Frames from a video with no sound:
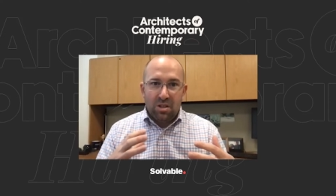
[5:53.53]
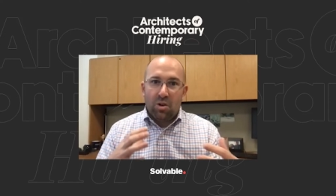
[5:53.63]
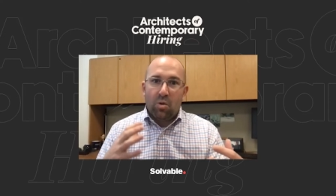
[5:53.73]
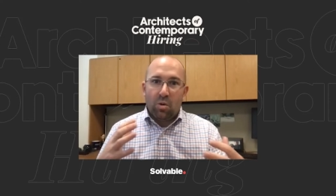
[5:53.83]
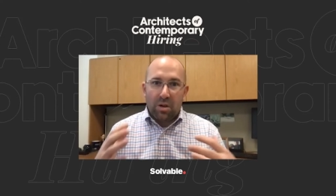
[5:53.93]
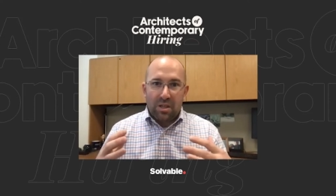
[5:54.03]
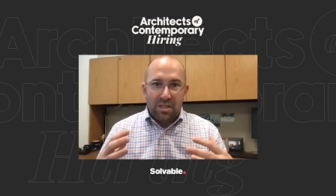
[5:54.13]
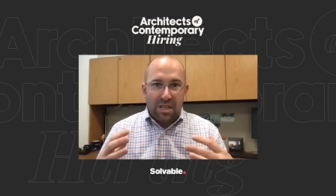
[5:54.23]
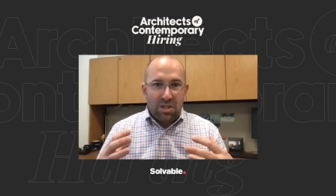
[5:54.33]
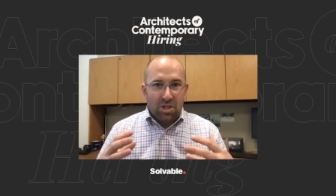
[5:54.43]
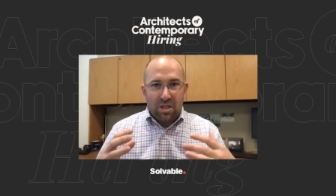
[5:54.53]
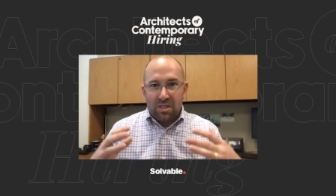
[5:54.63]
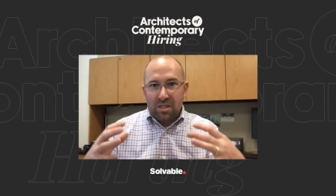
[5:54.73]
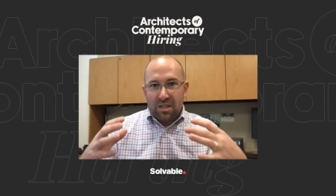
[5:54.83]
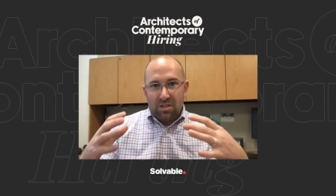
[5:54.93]
you know, organization.
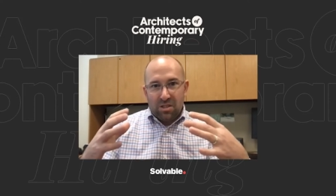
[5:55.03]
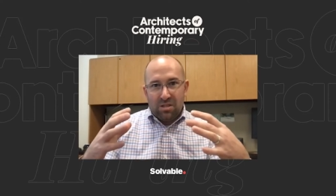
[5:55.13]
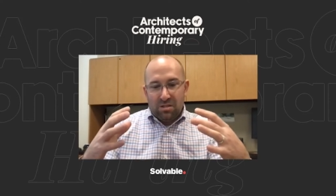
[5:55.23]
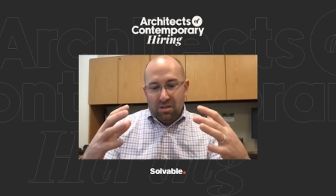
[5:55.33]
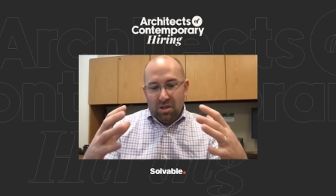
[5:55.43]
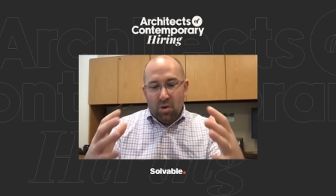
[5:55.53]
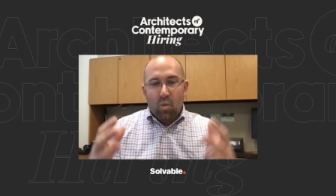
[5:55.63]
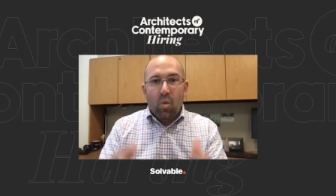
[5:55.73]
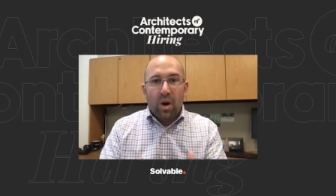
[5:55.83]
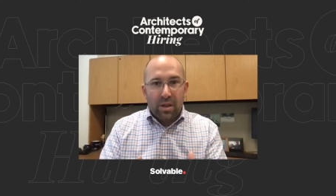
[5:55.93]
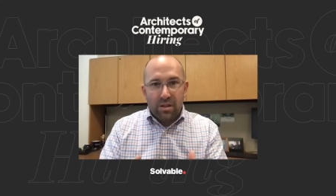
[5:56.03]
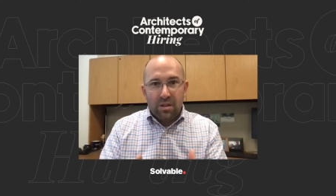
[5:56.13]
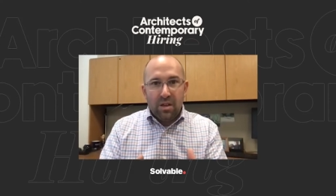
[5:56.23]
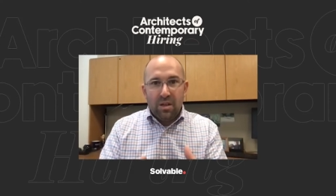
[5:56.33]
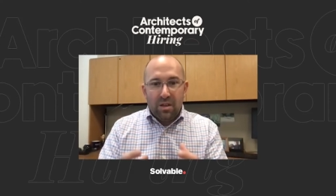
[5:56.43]
It's not just, you know,
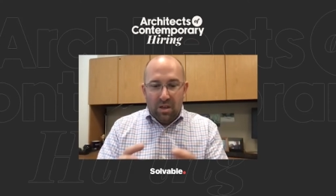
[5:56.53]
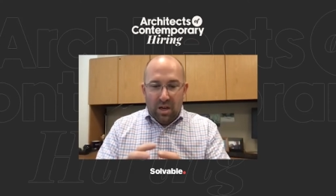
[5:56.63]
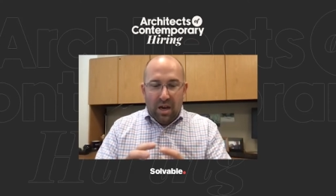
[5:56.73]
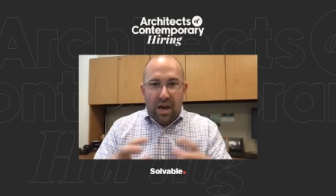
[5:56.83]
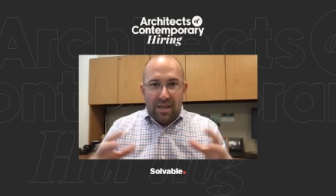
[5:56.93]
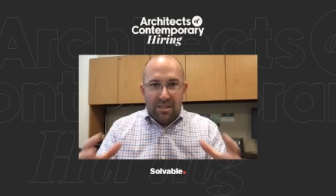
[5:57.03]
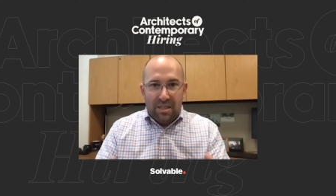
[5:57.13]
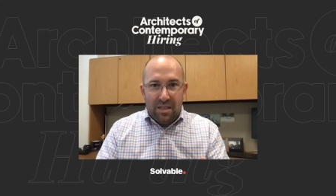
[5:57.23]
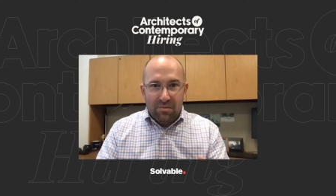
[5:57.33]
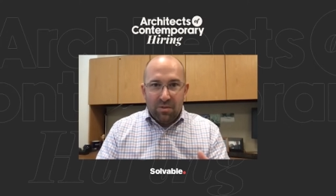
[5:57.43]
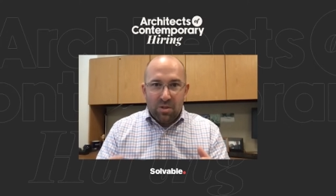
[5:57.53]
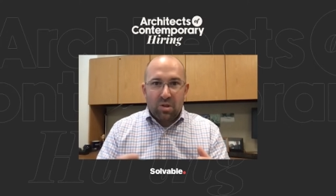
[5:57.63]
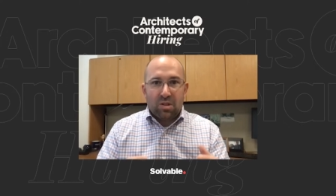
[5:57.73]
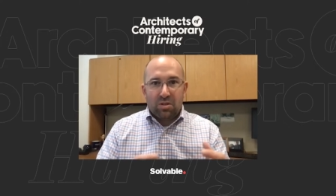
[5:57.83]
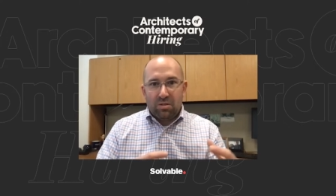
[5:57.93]
one IT
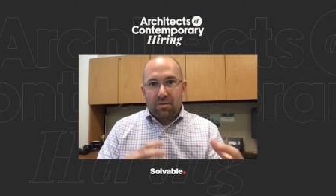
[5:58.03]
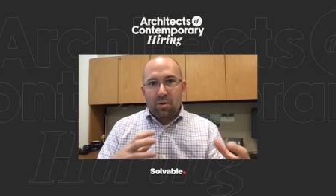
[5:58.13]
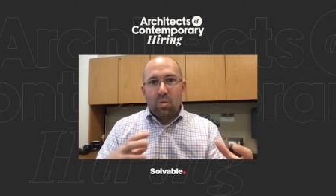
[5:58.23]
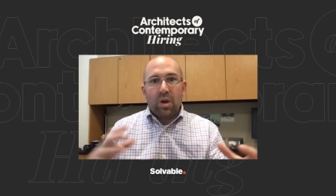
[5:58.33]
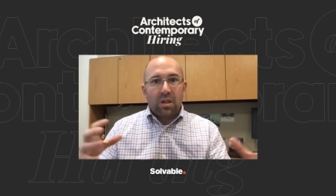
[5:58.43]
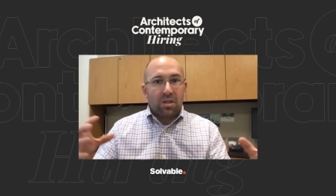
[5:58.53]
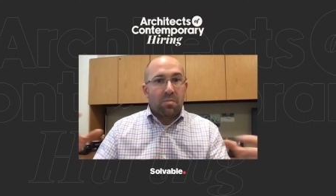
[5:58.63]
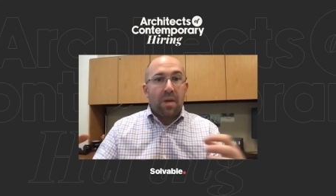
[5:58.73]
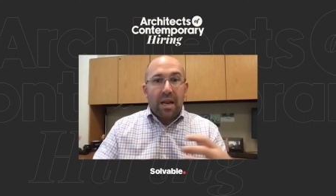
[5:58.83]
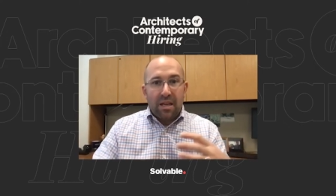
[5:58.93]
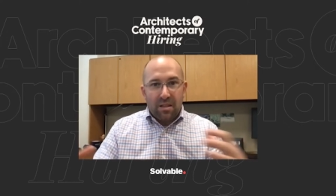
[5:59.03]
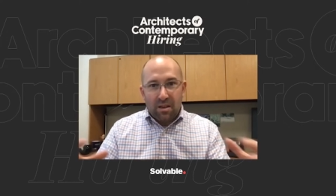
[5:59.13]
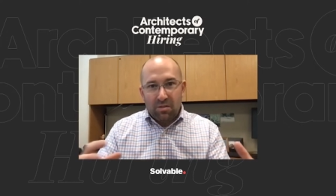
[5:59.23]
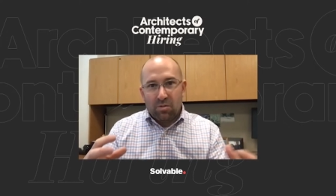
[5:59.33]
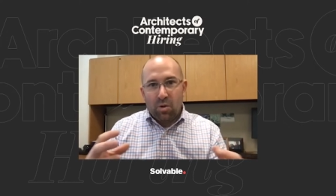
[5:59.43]
infrastructure, if you will. It's many
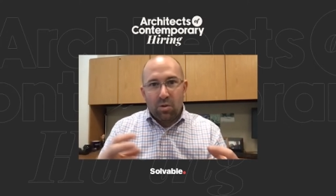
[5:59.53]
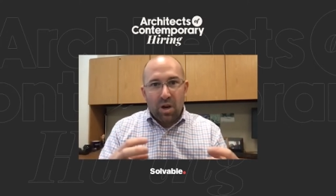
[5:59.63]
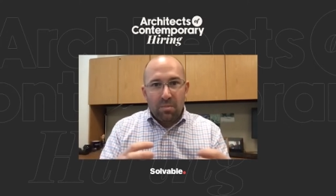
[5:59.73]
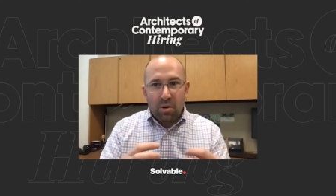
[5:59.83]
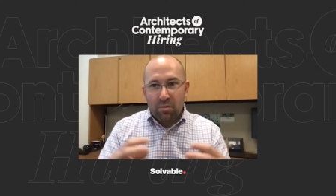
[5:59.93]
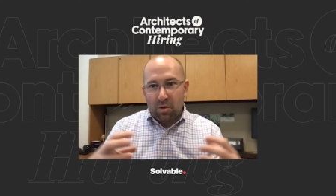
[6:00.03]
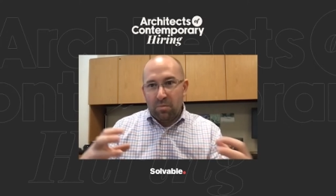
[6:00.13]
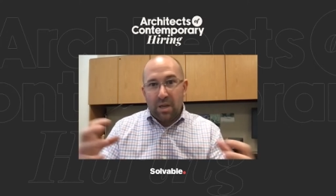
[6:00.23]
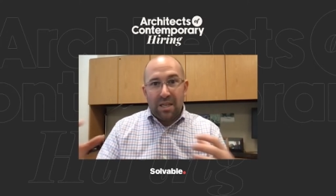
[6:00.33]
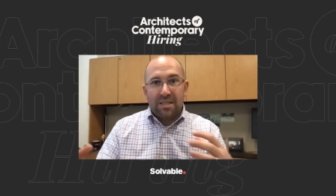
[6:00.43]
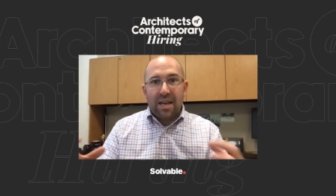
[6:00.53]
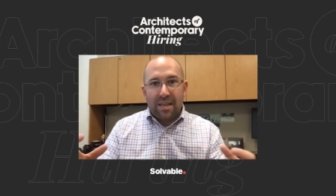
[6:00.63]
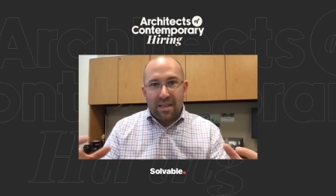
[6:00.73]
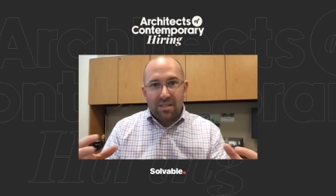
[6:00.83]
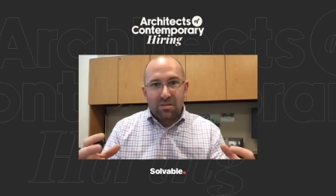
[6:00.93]
that have grown up over many
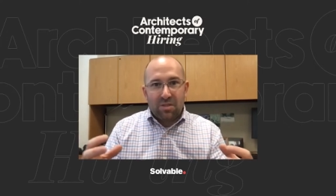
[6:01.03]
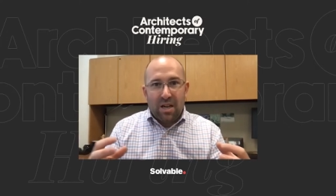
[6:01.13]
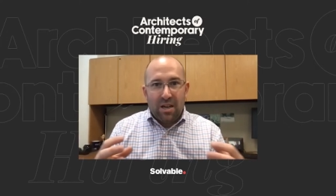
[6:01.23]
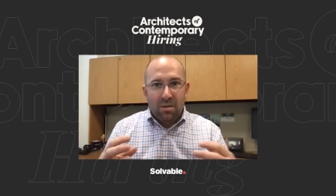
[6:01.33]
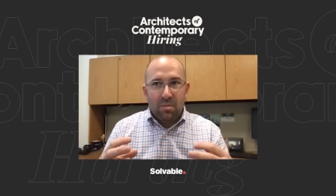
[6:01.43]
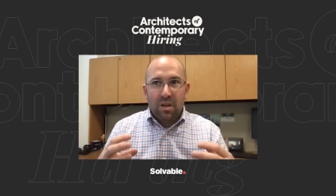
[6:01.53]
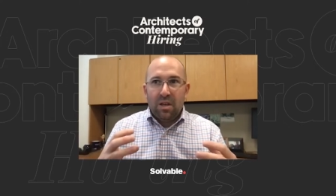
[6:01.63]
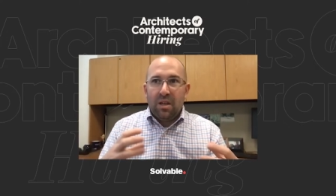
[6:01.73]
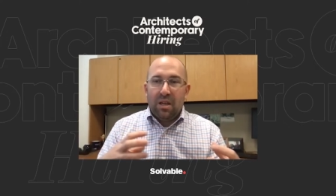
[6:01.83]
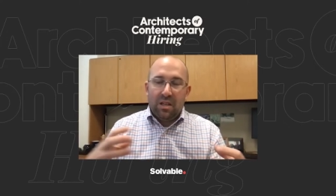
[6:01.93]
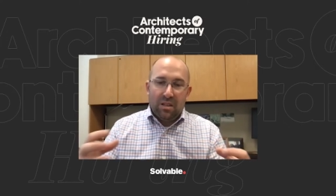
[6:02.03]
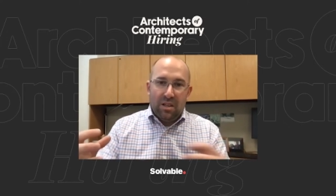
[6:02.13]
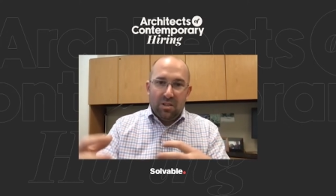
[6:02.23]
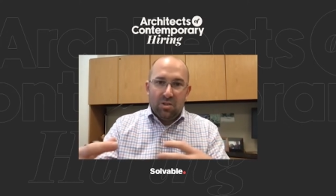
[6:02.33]
decades of time, and